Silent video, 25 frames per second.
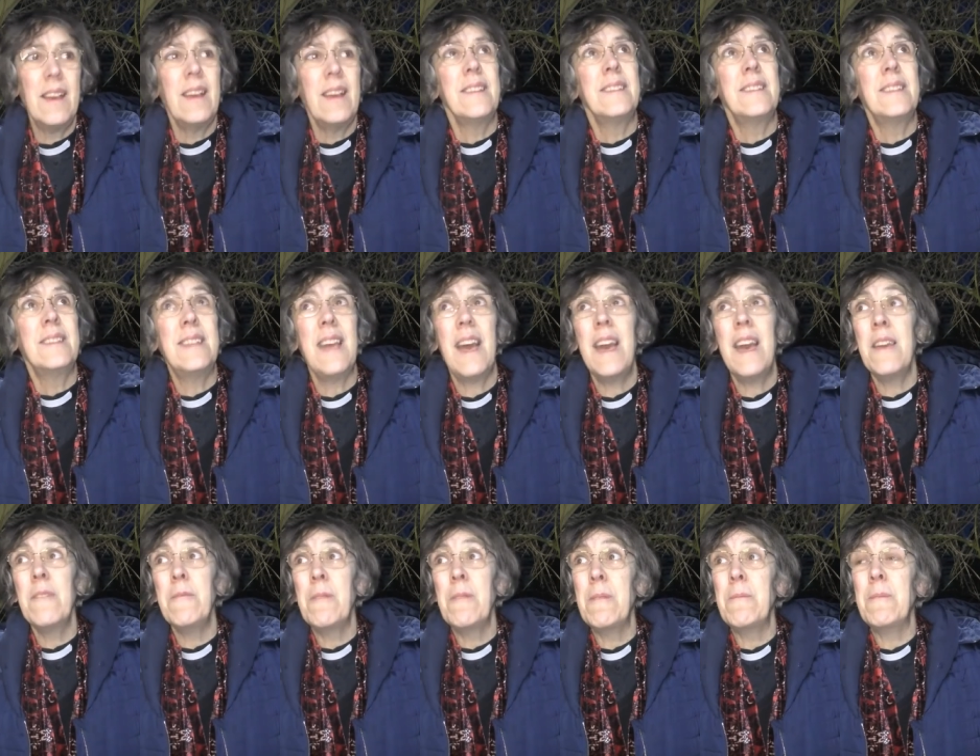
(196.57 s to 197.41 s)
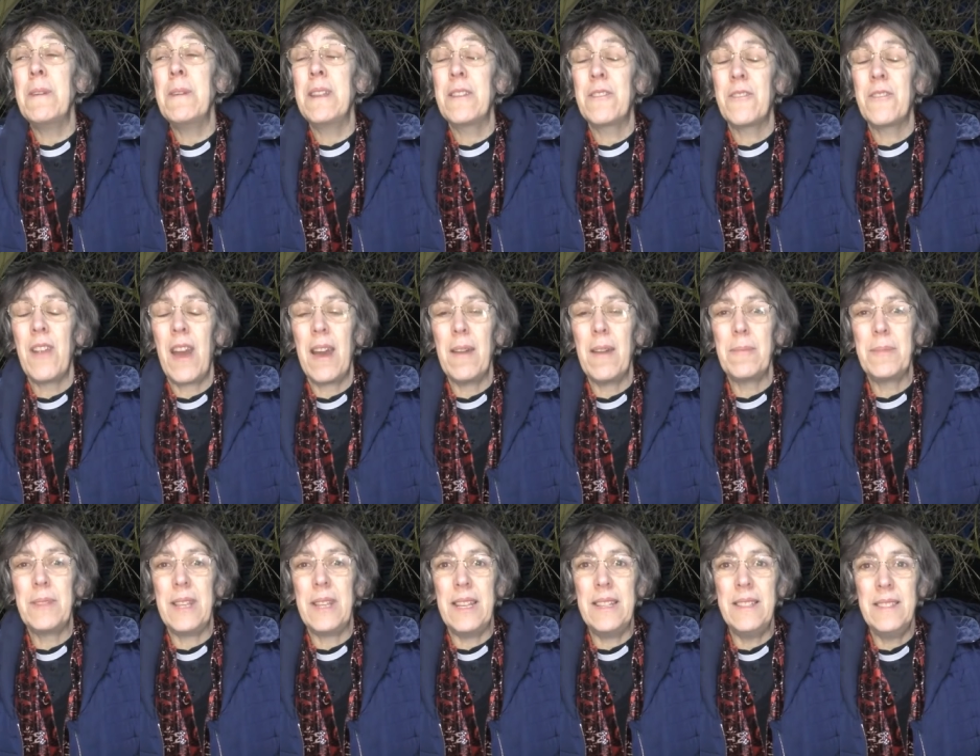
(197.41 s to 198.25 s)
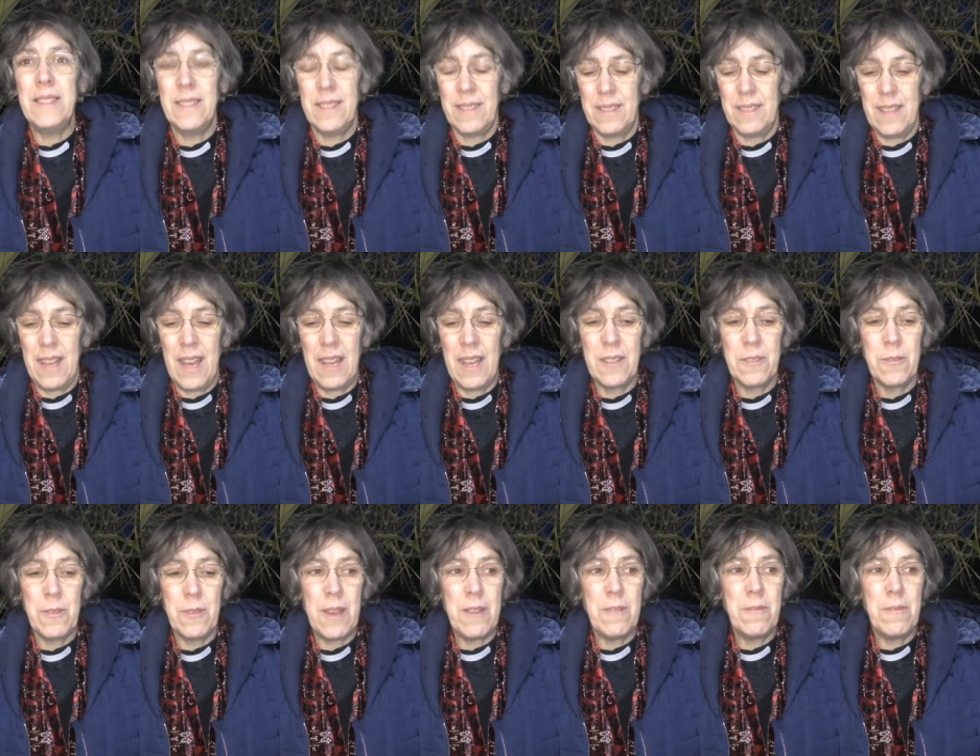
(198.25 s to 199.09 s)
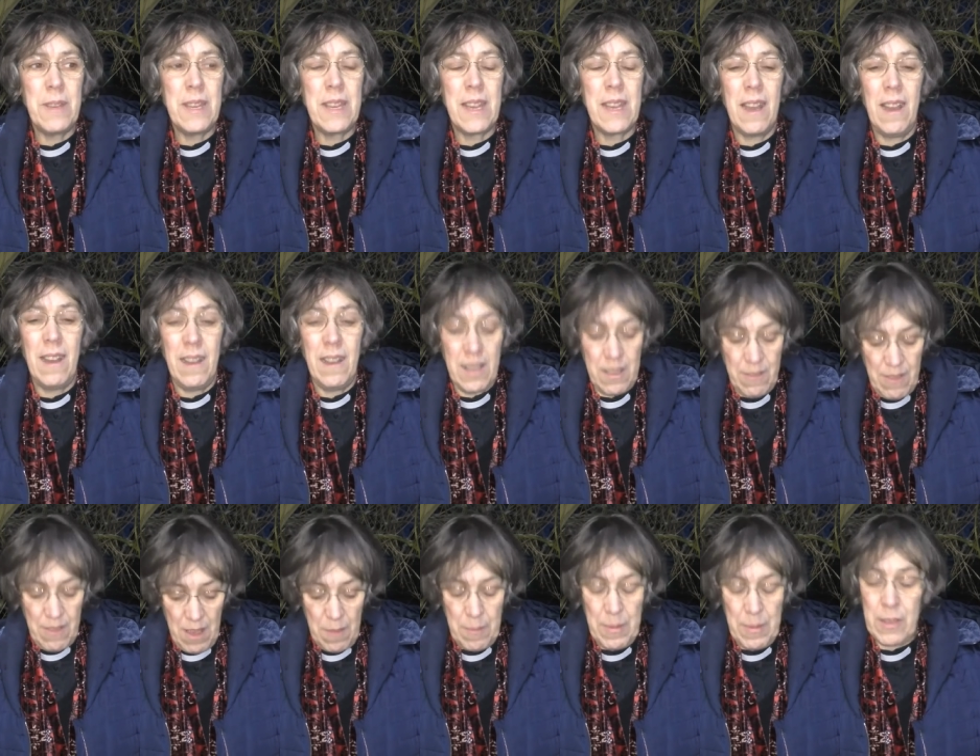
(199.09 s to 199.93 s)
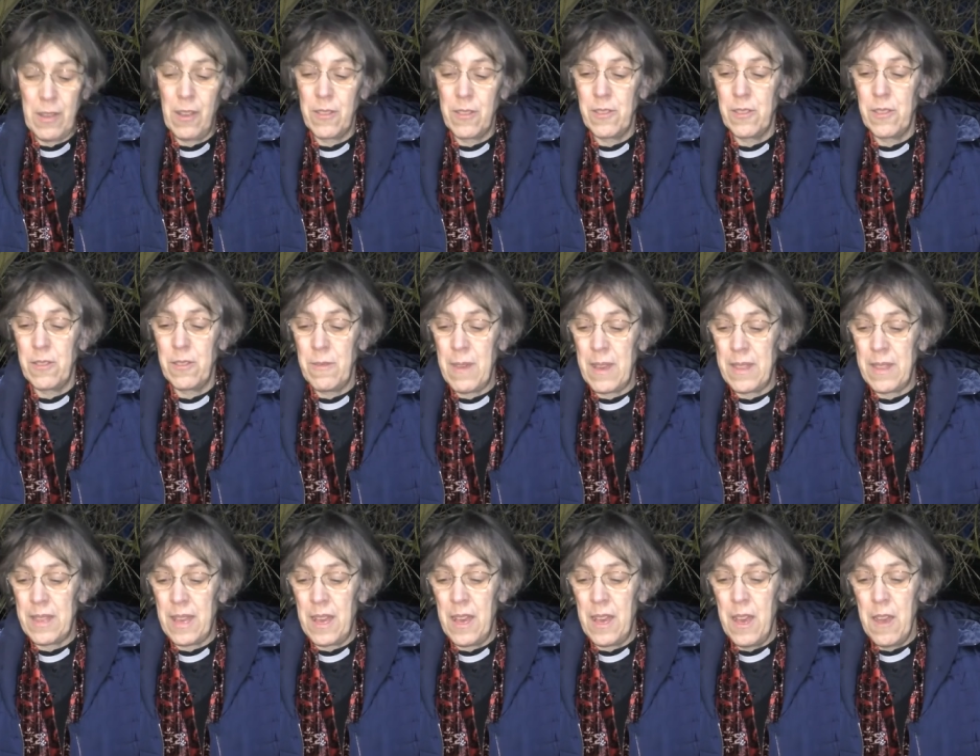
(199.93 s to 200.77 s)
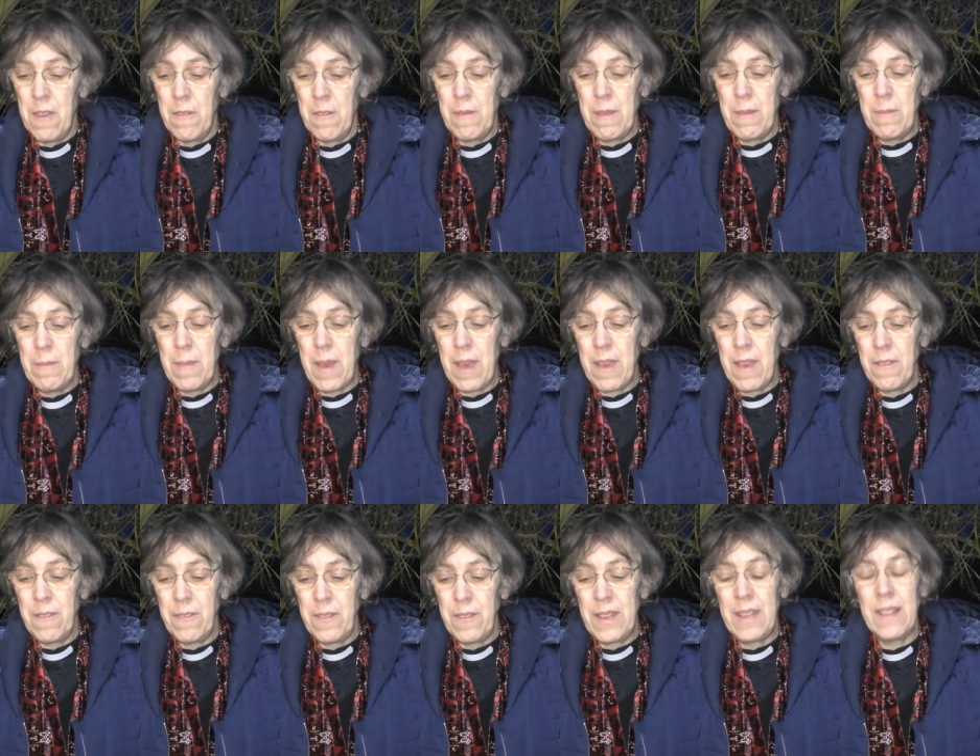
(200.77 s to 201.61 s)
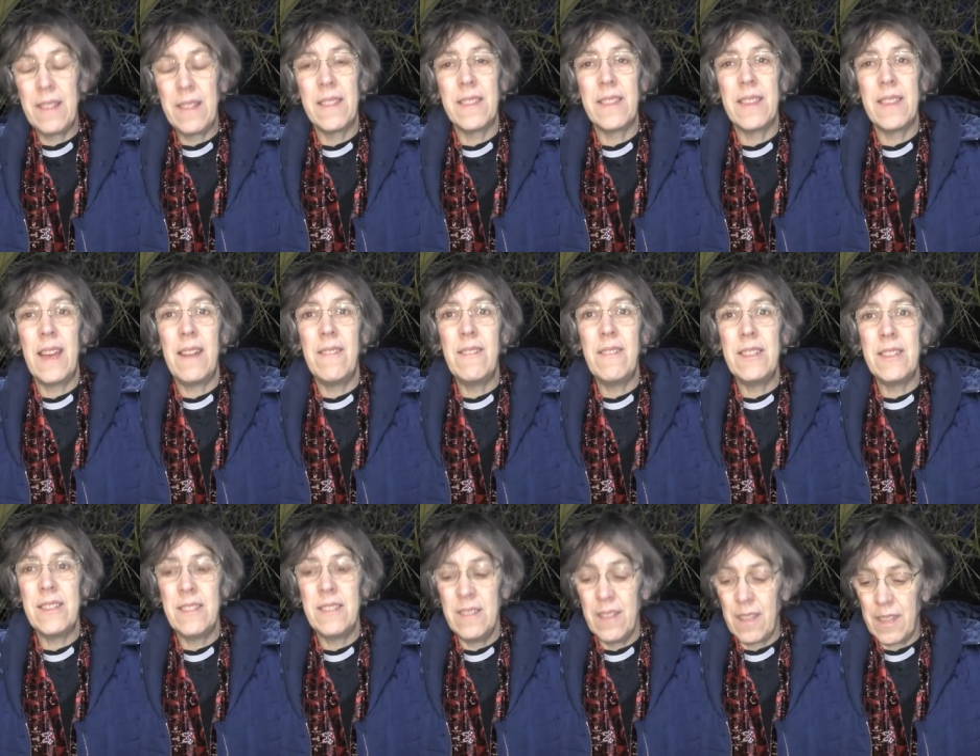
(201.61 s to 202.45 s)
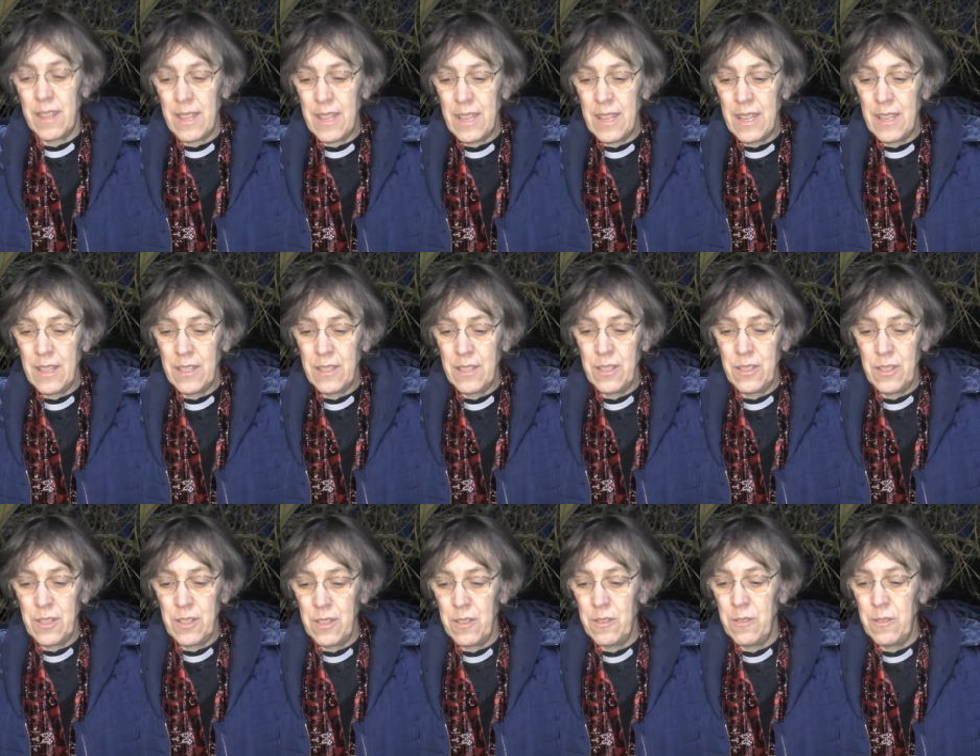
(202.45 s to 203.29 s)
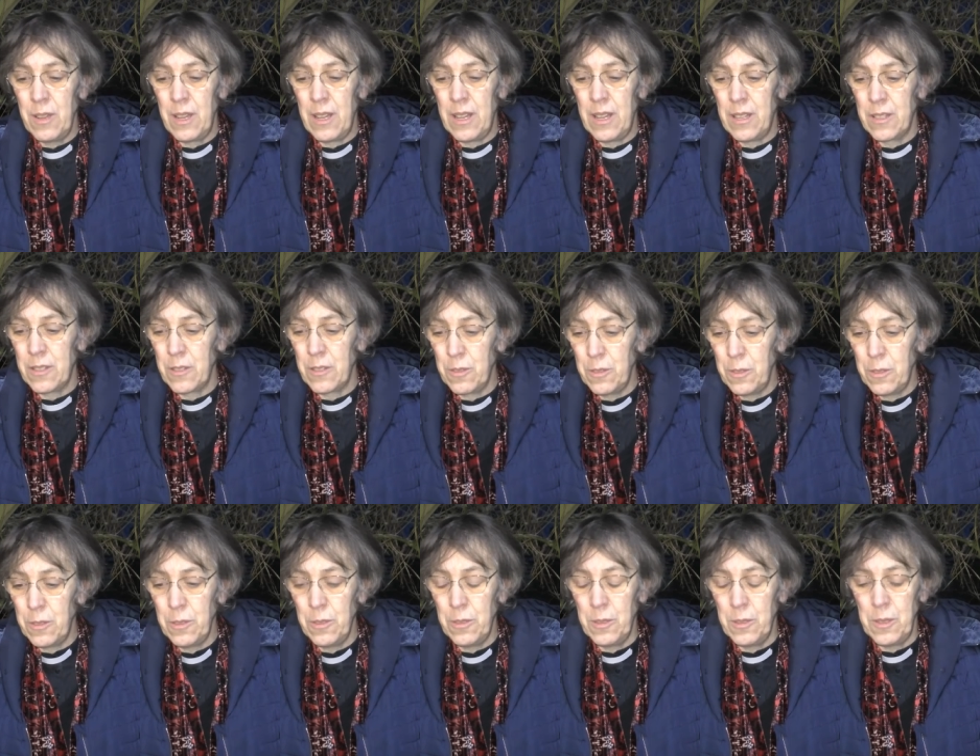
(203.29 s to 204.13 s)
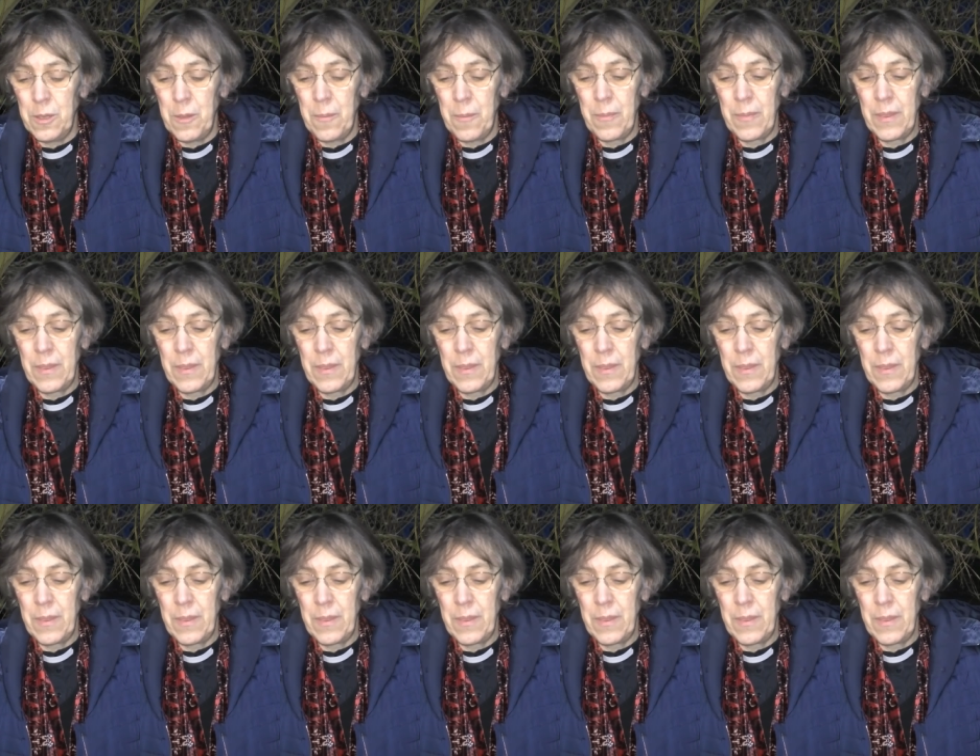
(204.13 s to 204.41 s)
Today, when we're trapped in and when we can't go out because of the weather, we may feel there is nothing to do at all.